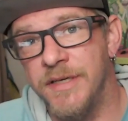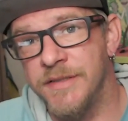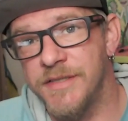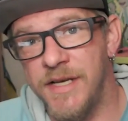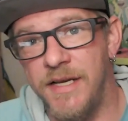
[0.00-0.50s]

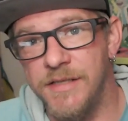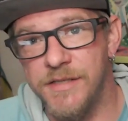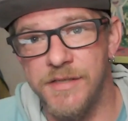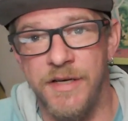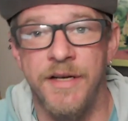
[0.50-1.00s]

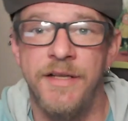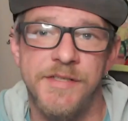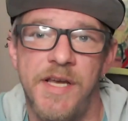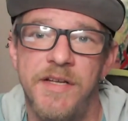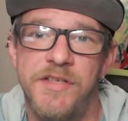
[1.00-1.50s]

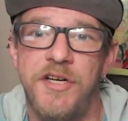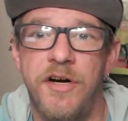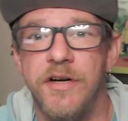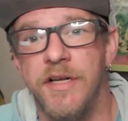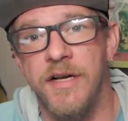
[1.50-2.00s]
inside
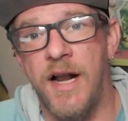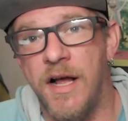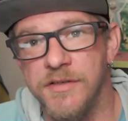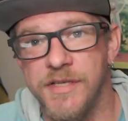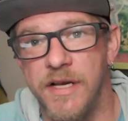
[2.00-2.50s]
start and an
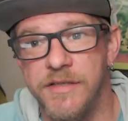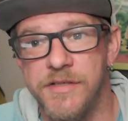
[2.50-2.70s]
outside